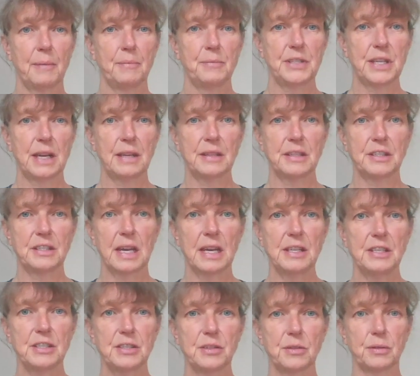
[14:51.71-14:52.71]
take the
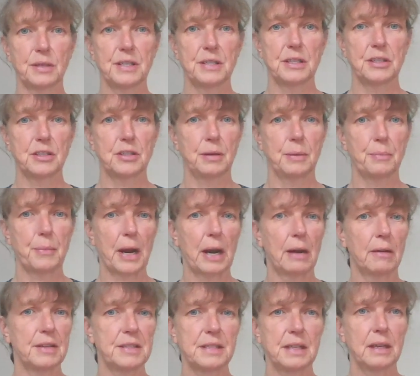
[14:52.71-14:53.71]
test, or is it too
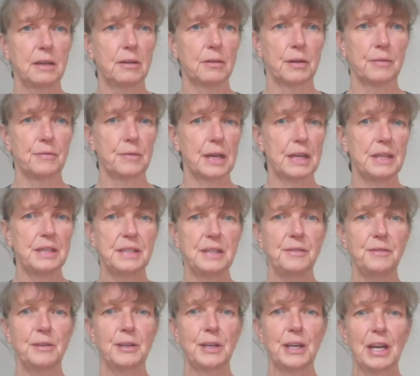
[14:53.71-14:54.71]
embarrassing or invasive?